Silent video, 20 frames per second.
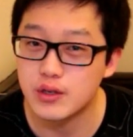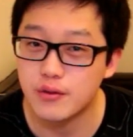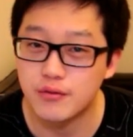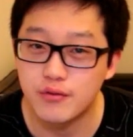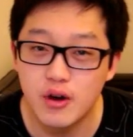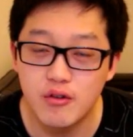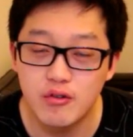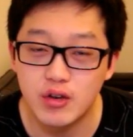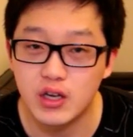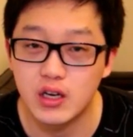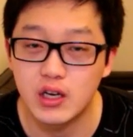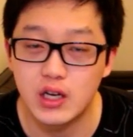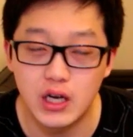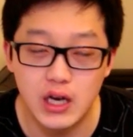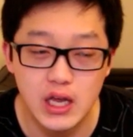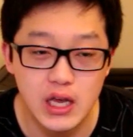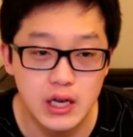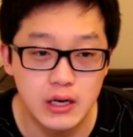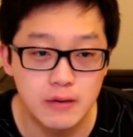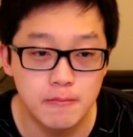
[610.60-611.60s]
very
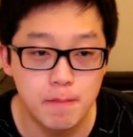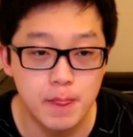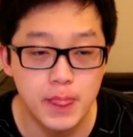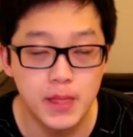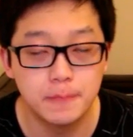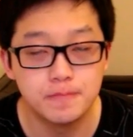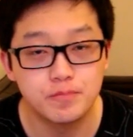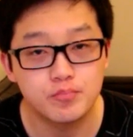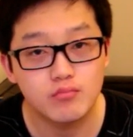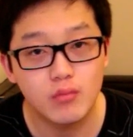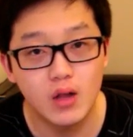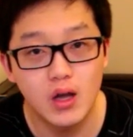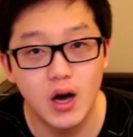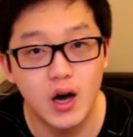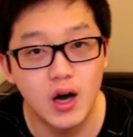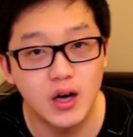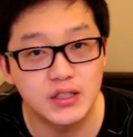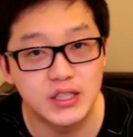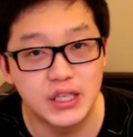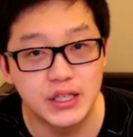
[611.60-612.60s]
clean,
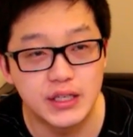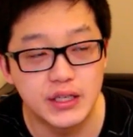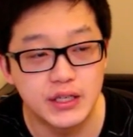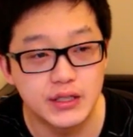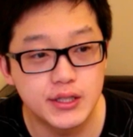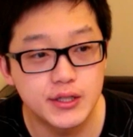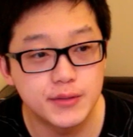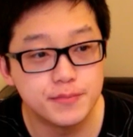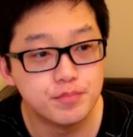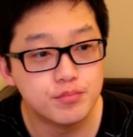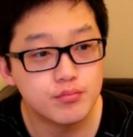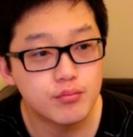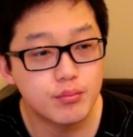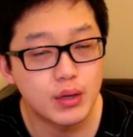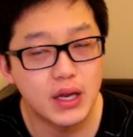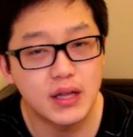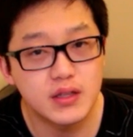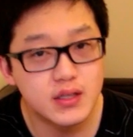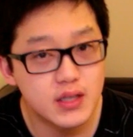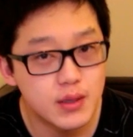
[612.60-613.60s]
hearty dish.
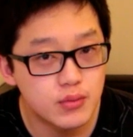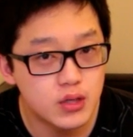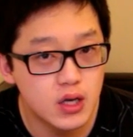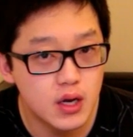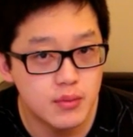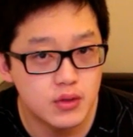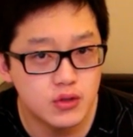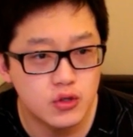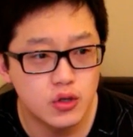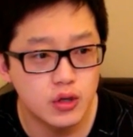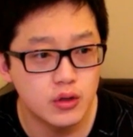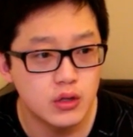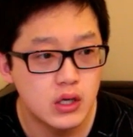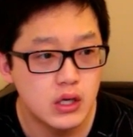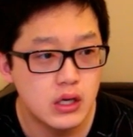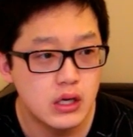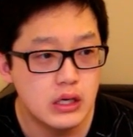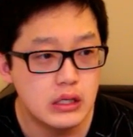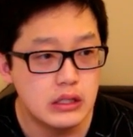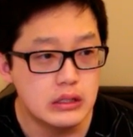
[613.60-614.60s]
But at the same time, it's not
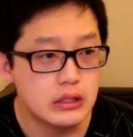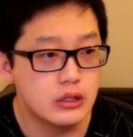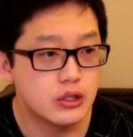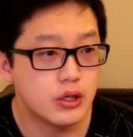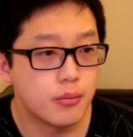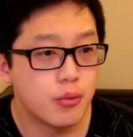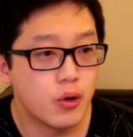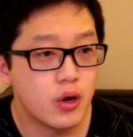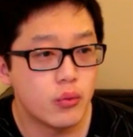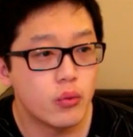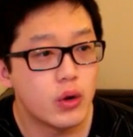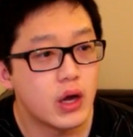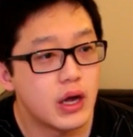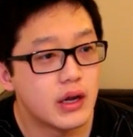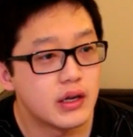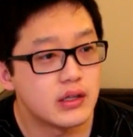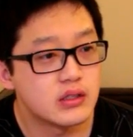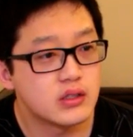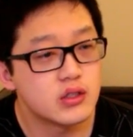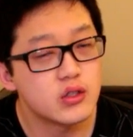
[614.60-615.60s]
to the point where
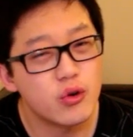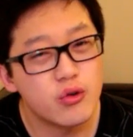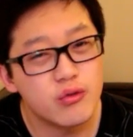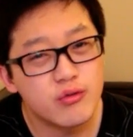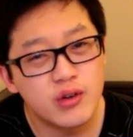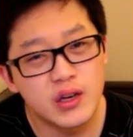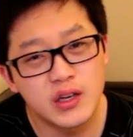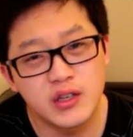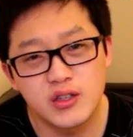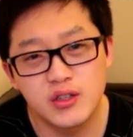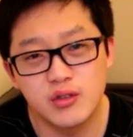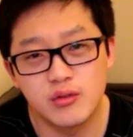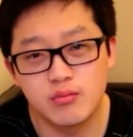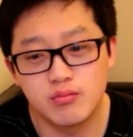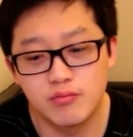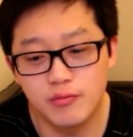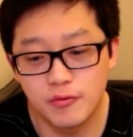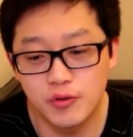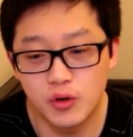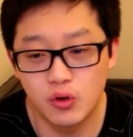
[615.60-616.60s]
it's so rich you
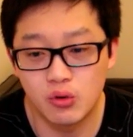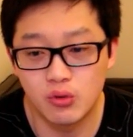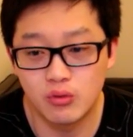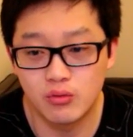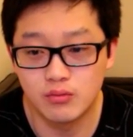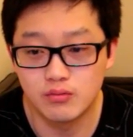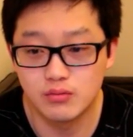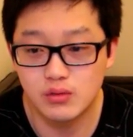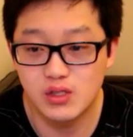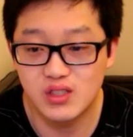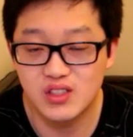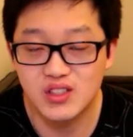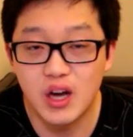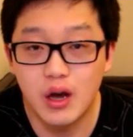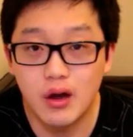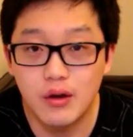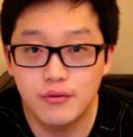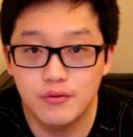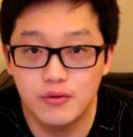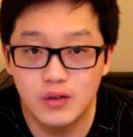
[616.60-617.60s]
feel
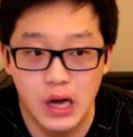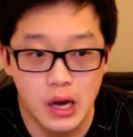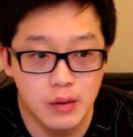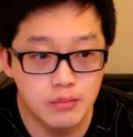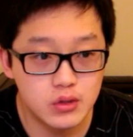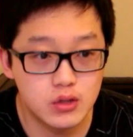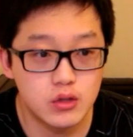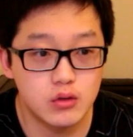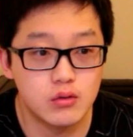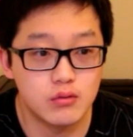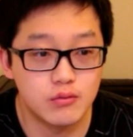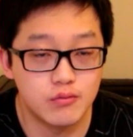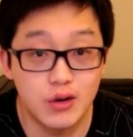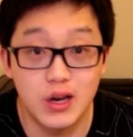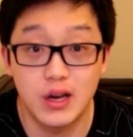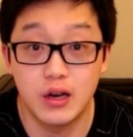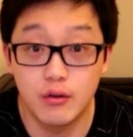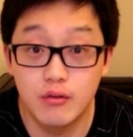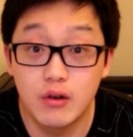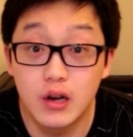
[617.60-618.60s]
stuffed. I'm still
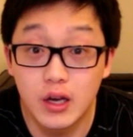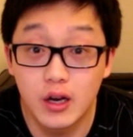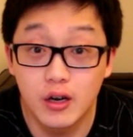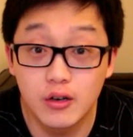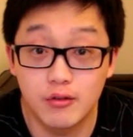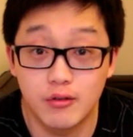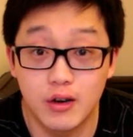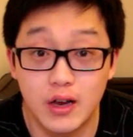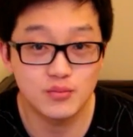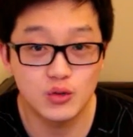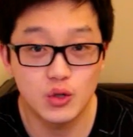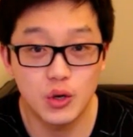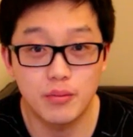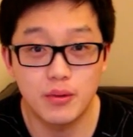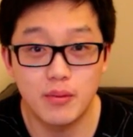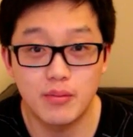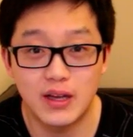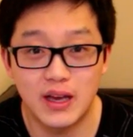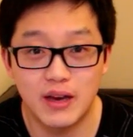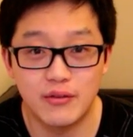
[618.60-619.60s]
really hungry. So I'll
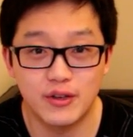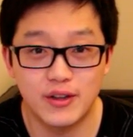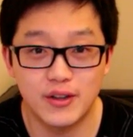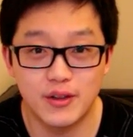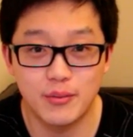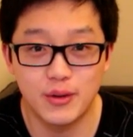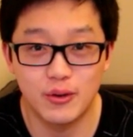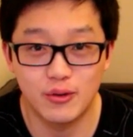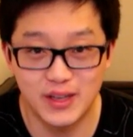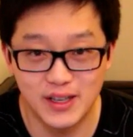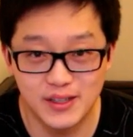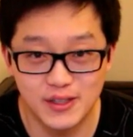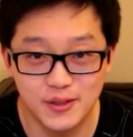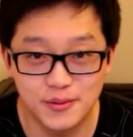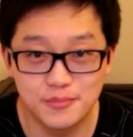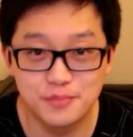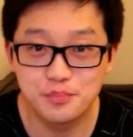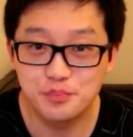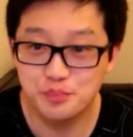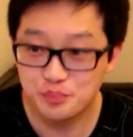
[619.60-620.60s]
probably have another meal later.
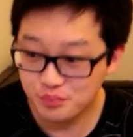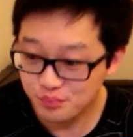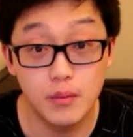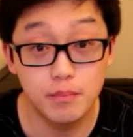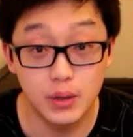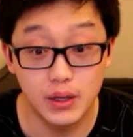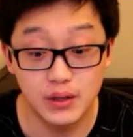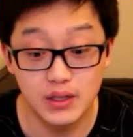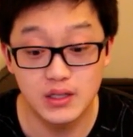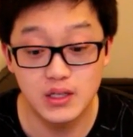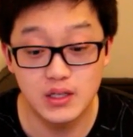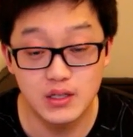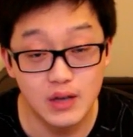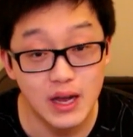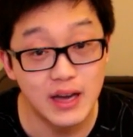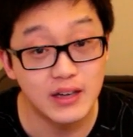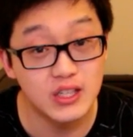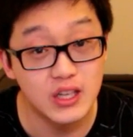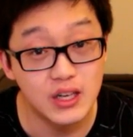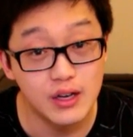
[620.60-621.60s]
But this is
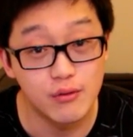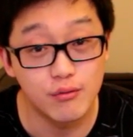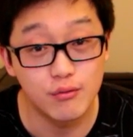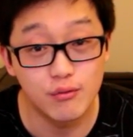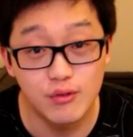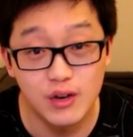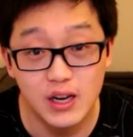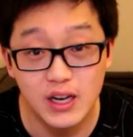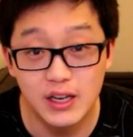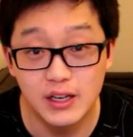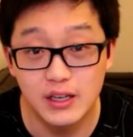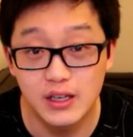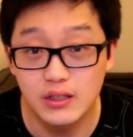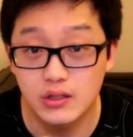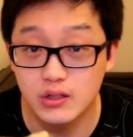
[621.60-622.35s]
actually a really nice